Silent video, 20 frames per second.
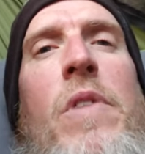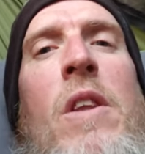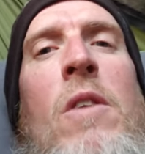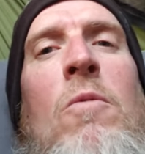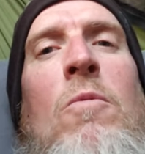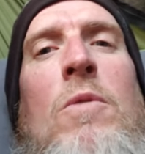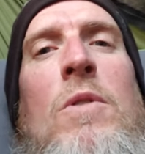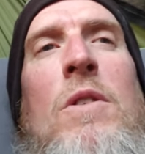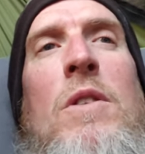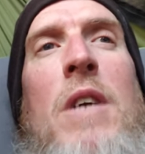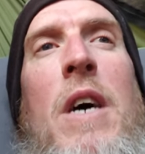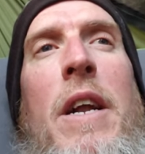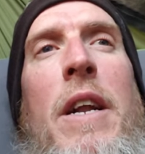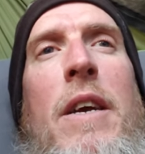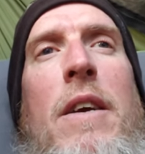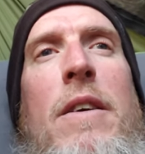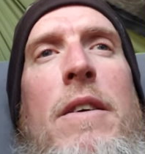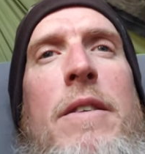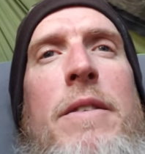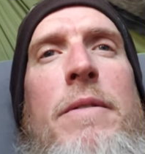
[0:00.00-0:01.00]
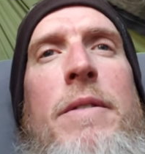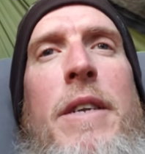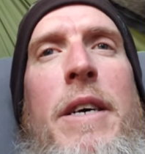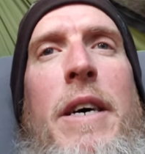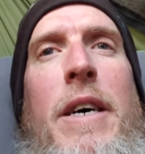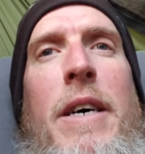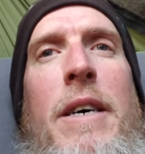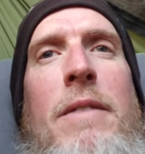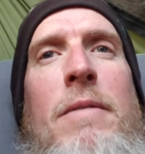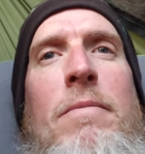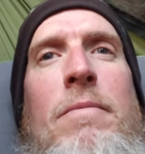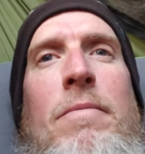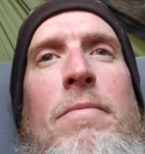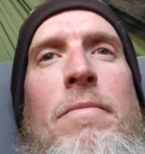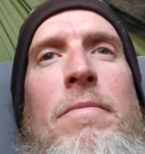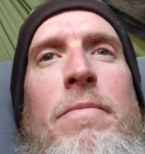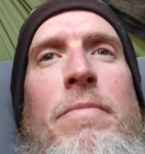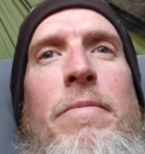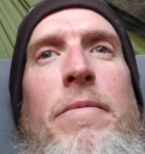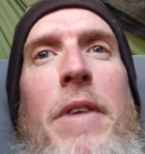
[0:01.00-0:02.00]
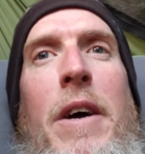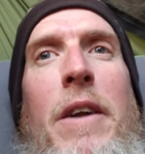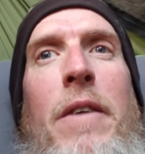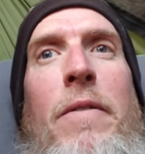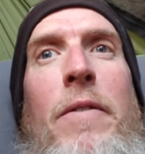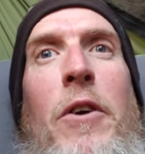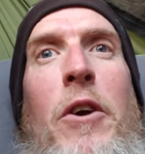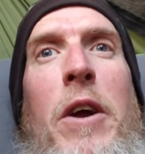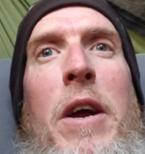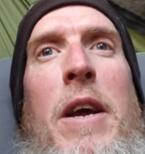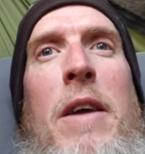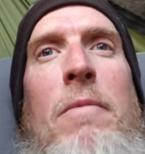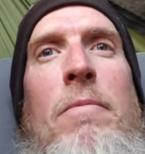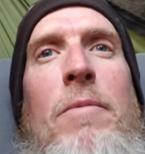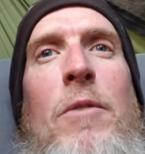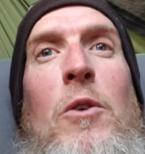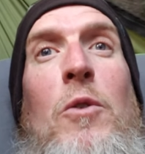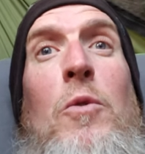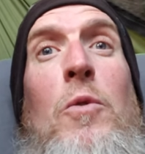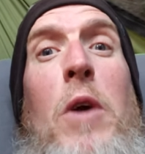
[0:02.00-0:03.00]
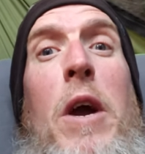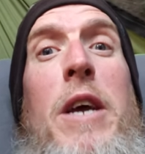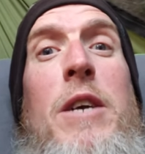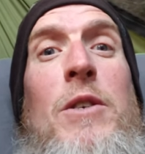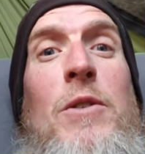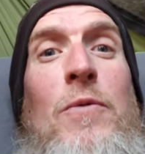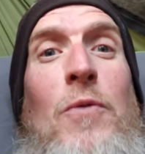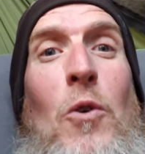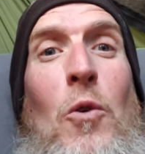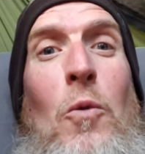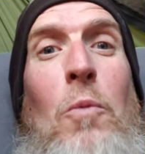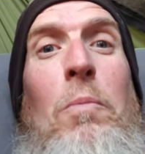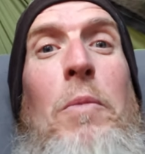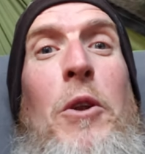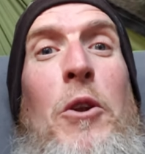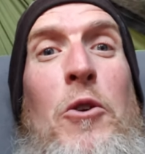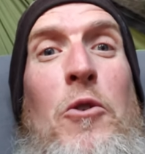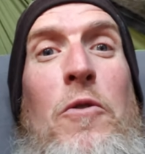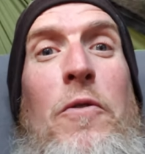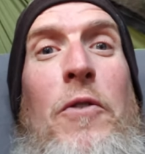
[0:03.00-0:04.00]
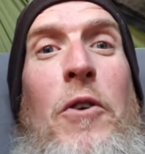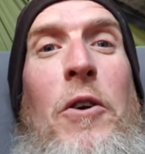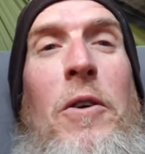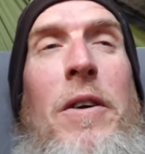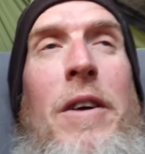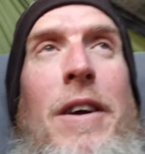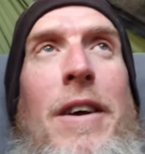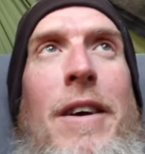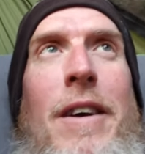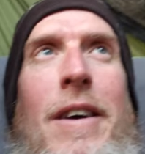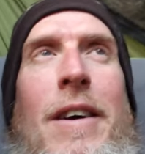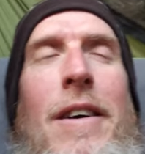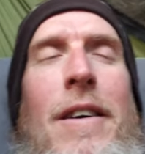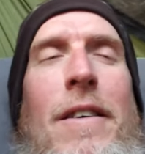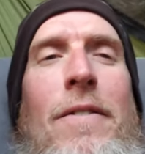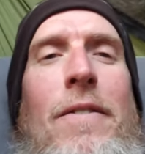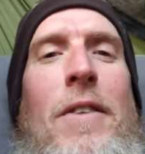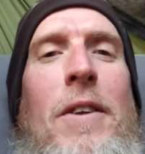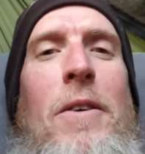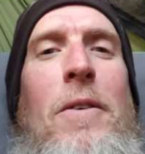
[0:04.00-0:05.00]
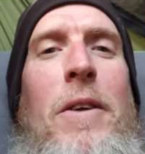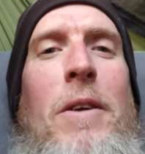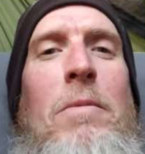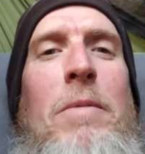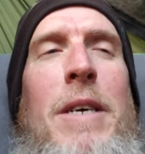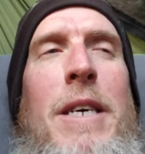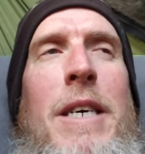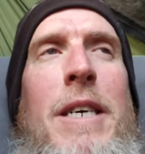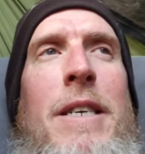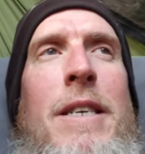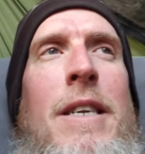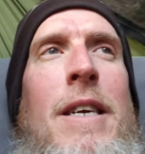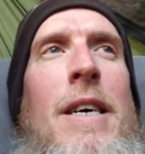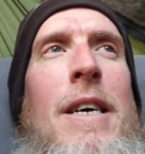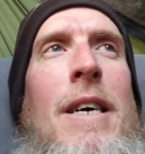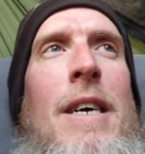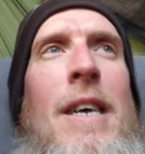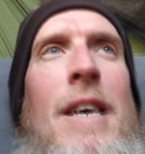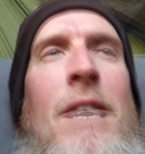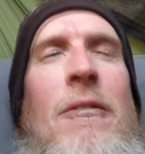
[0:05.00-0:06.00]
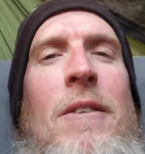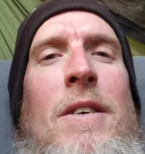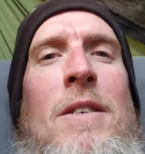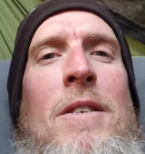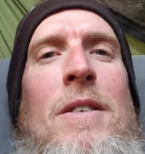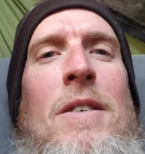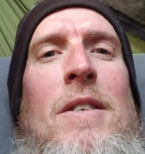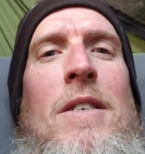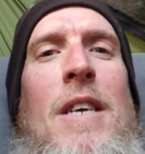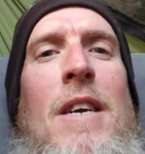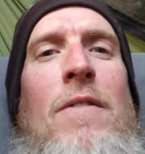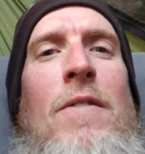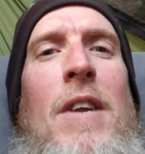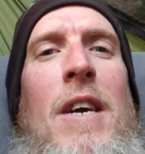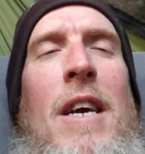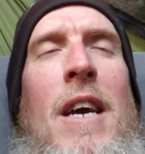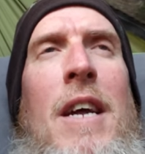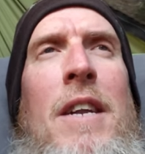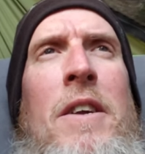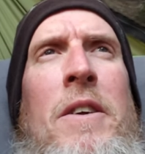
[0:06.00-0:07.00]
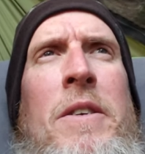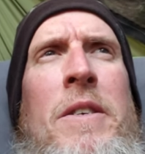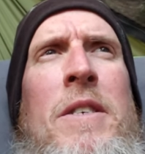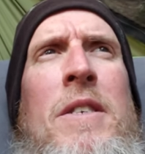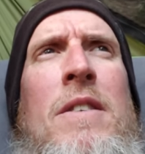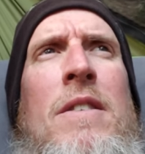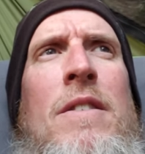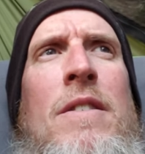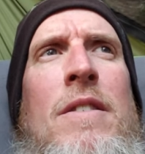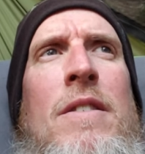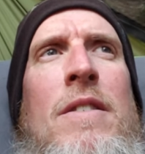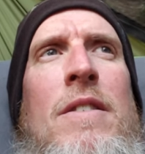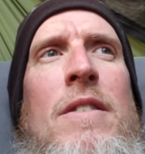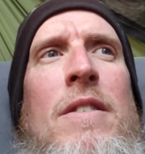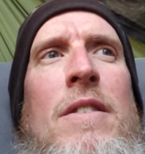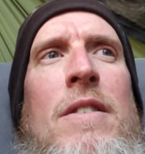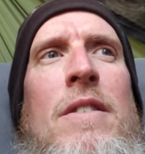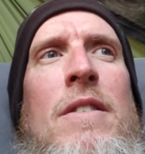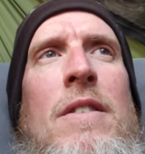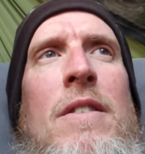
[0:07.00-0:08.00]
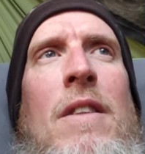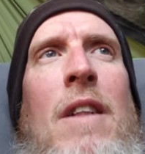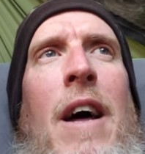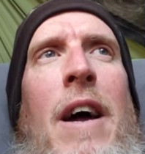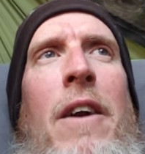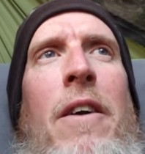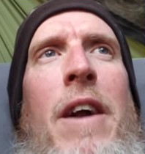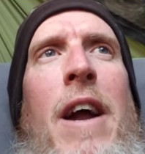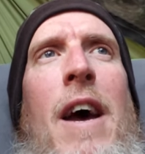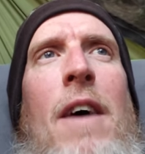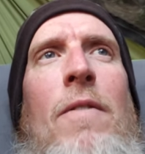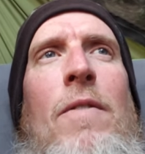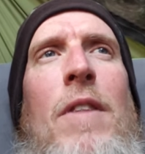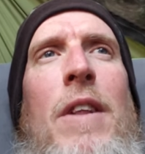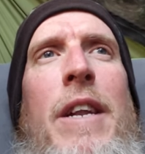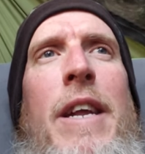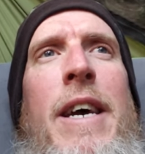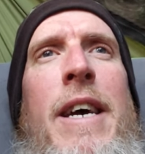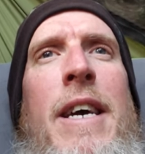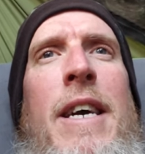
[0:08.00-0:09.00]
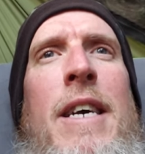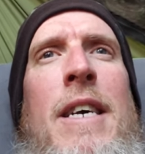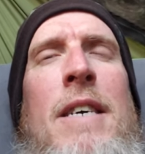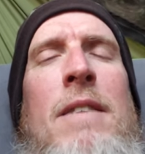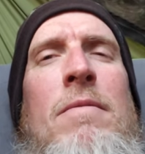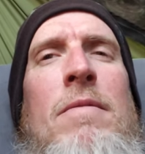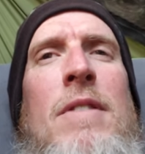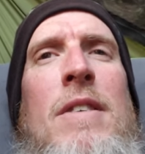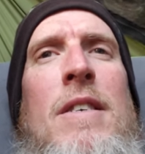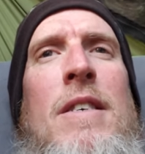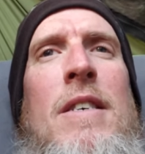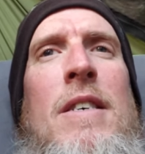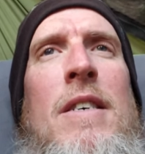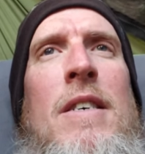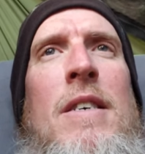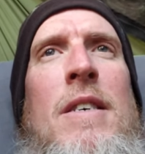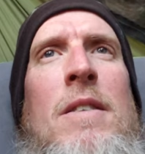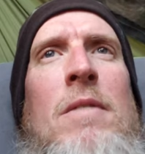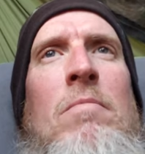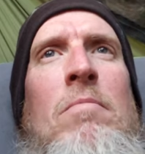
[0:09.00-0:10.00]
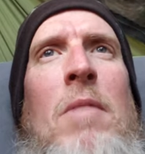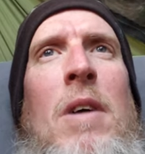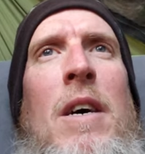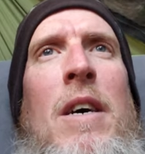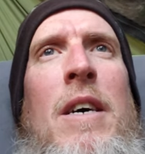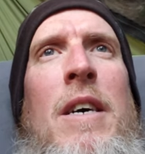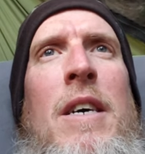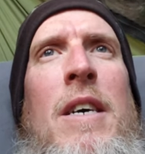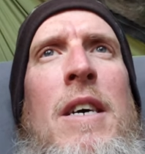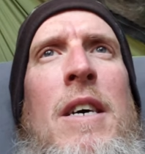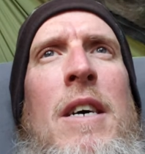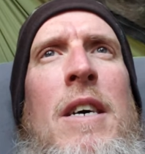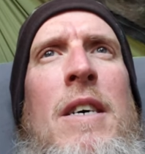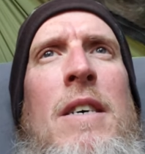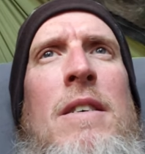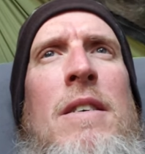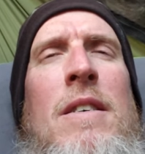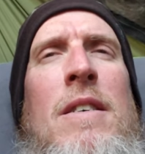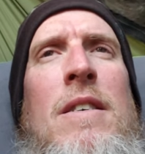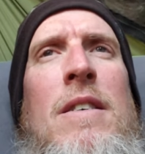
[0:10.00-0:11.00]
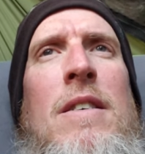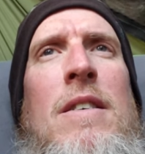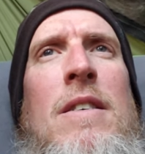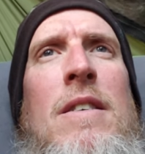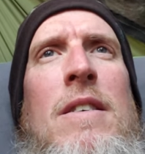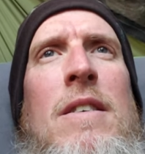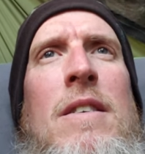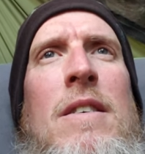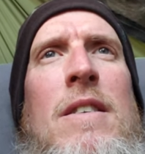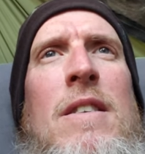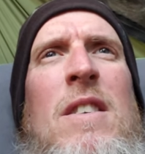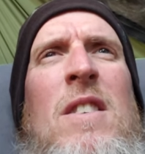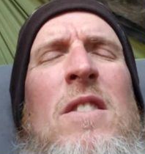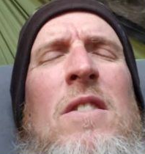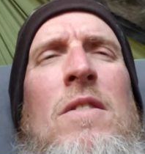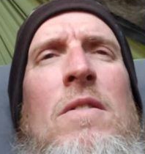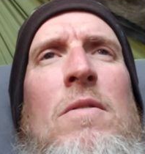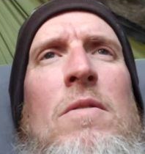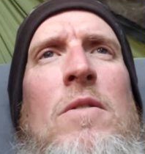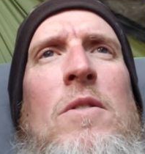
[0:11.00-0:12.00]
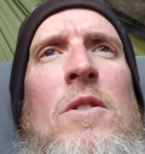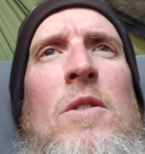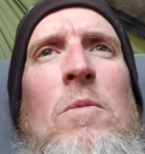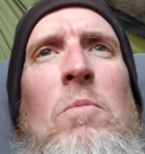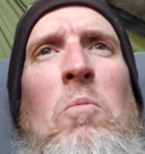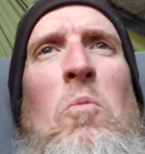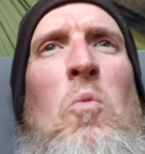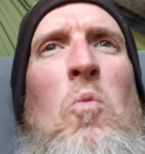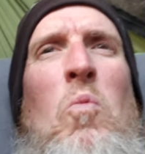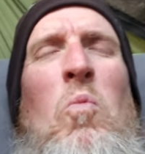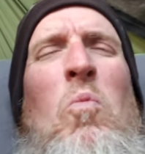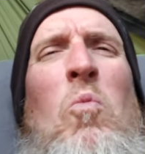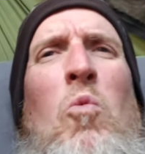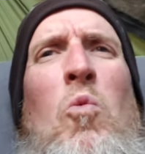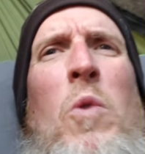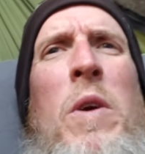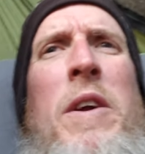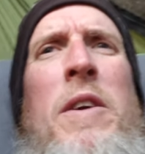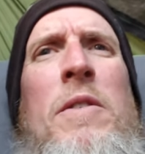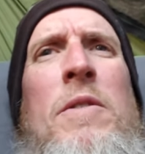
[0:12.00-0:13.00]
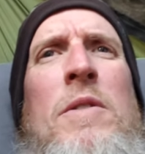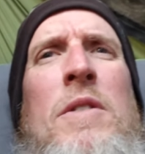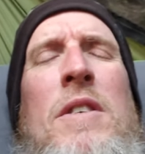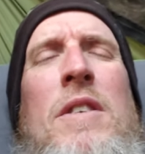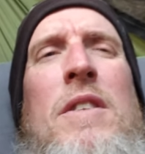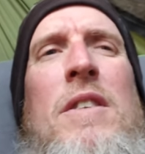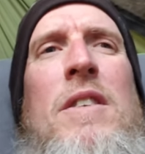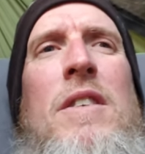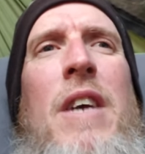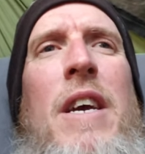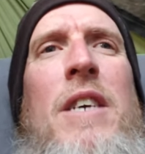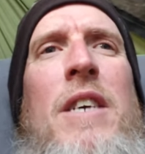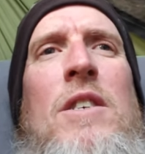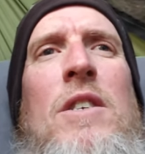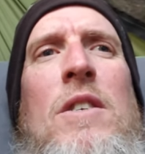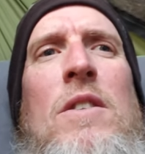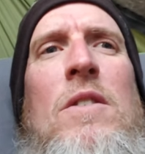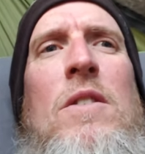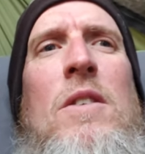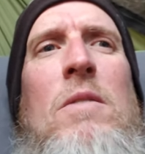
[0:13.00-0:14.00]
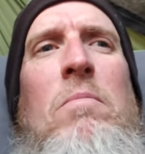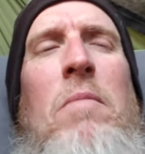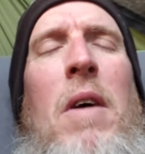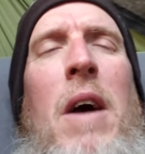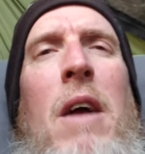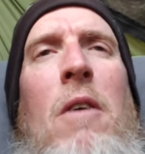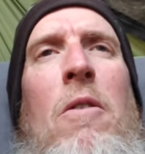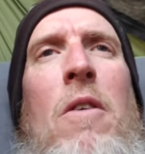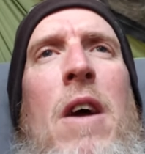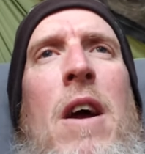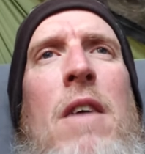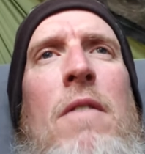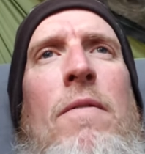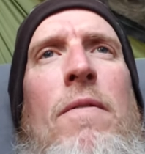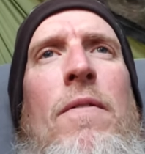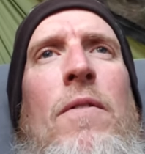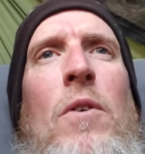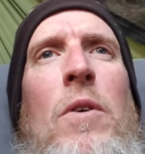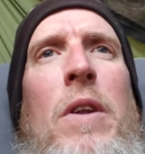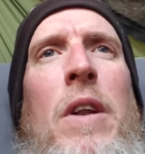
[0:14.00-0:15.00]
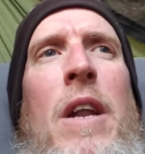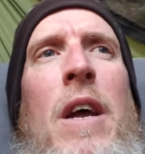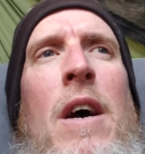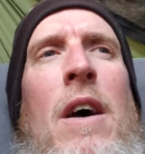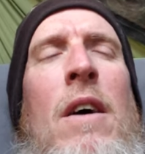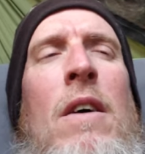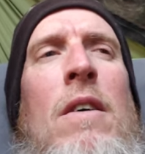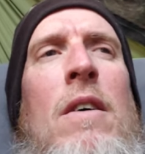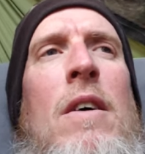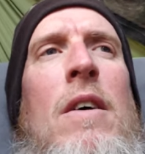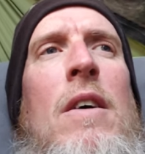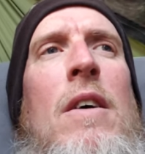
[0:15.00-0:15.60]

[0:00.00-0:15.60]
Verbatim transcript: It was not a good, uh, not a very graceful maneuver, if you know what I mean. Anyways, this evening I noticed the latter half of the day, my uh, just some weird sensations in my right foot now,